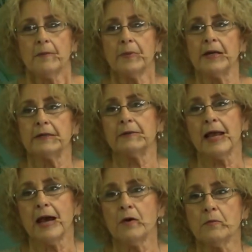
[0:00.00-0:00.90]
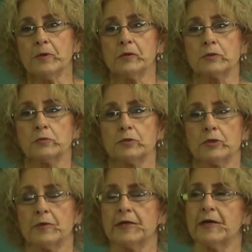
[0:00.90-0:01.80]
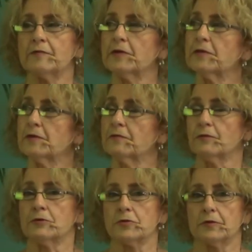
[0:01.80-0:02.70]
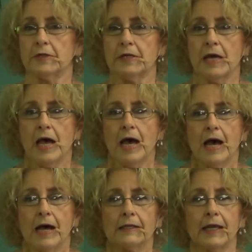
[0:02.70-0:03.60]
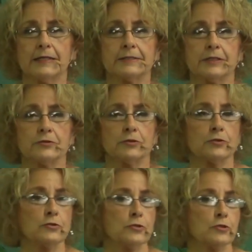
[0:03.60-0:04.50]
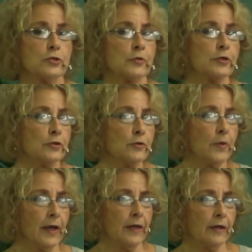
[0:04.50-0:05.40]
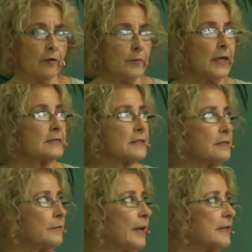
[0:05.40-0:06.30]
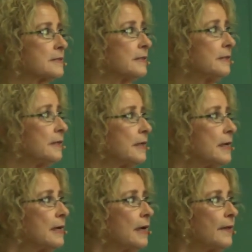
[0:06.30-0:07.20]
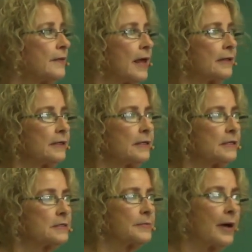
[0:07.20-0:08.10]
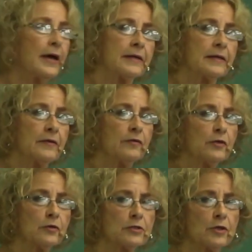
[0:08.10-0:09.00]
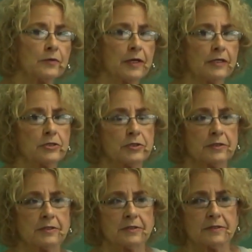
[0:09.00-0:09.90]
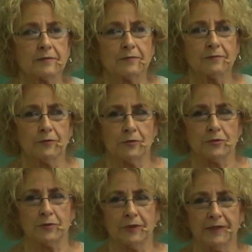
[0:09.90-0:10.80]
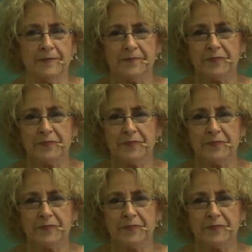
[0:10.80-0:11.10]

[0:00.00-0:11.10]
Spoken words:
But now, because we're doing everything virtually, I'd like to introduce you to a new way of passing the basket, and that is by giving your donations virtually.